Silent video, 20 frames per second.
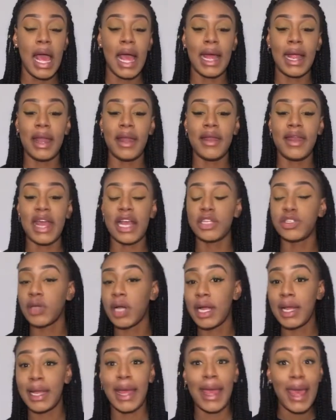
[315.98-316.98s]
and they're
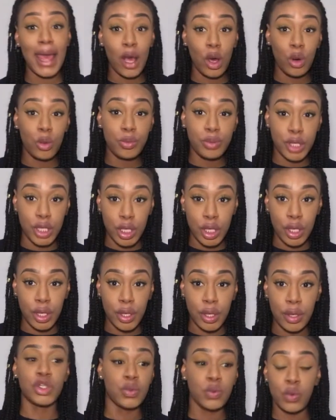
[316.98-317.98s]
trying to help
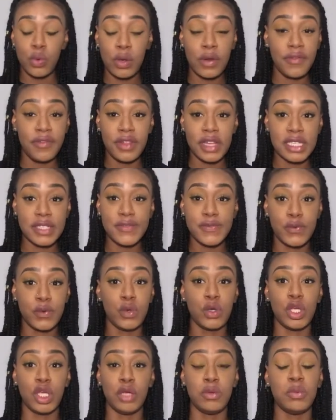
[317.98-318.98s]
you do all of this
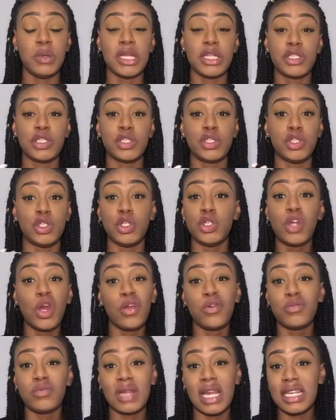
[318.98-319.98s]
for you, which you
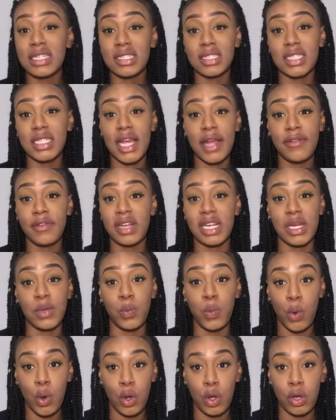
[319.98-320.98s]
don't necessarily
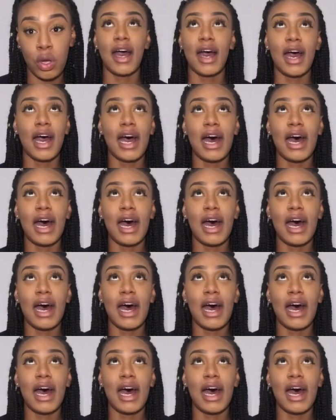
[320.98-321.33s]
want.